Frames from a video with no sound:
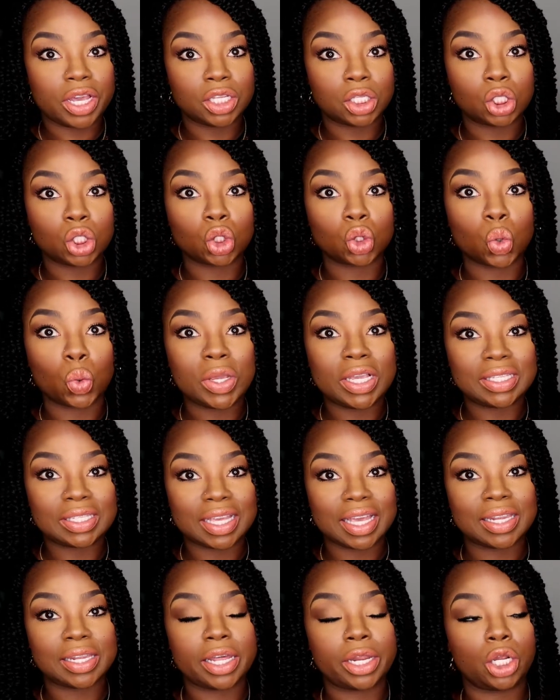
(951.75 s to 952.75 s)
And squeeze
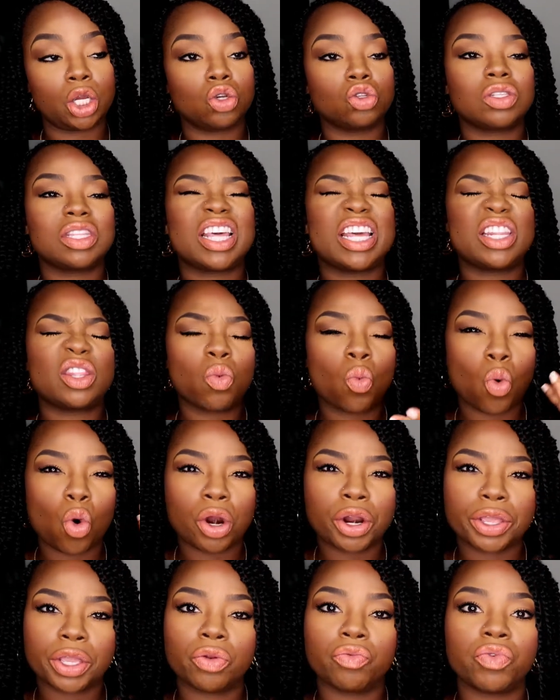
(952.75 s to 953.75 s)
it and let it go so that the
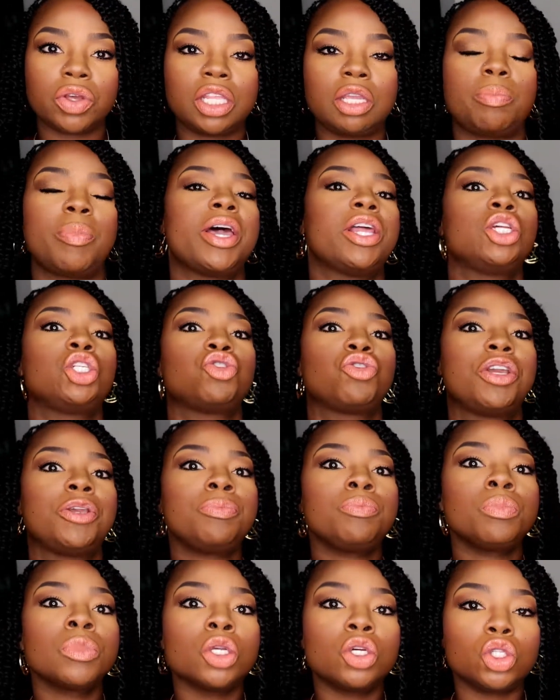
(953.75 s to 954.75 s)
water can really penetrate.